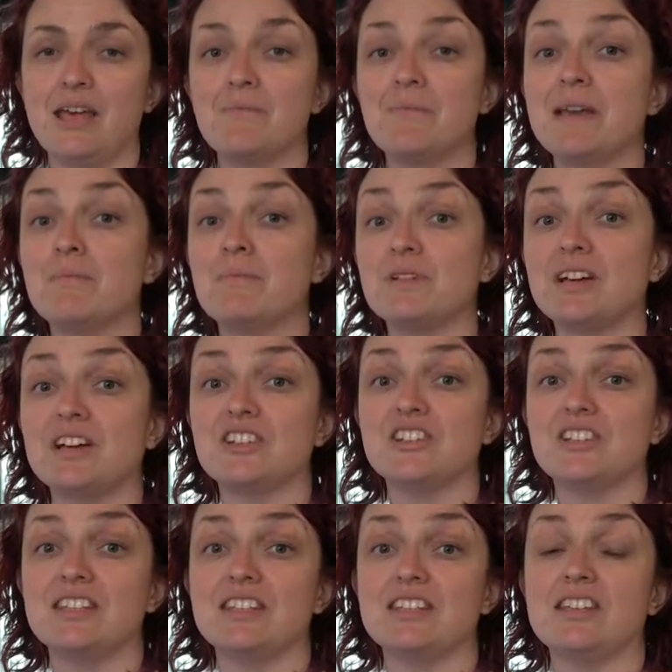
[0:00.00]
Peer
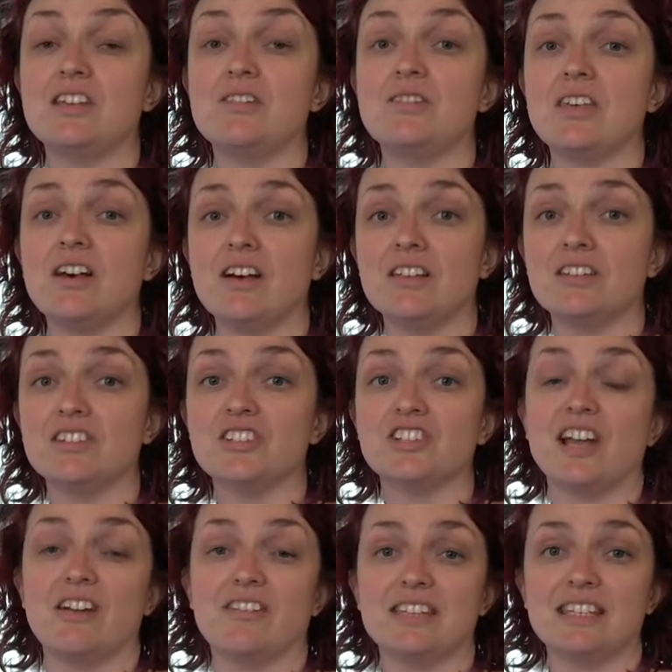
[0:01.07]
Productions is a youth arts
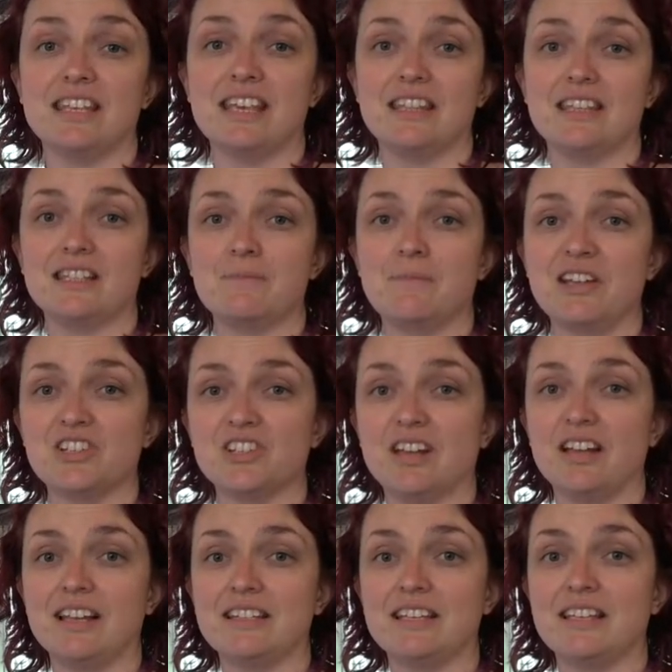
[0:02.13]
charity that
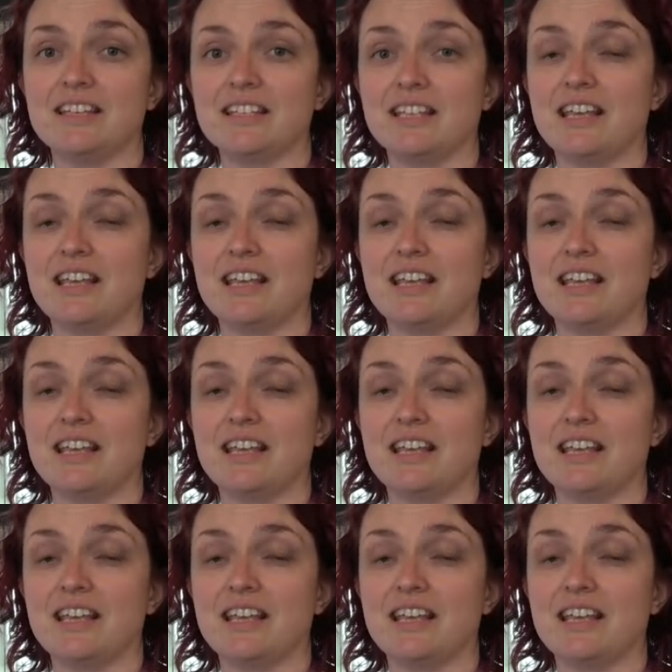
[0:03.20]
specialises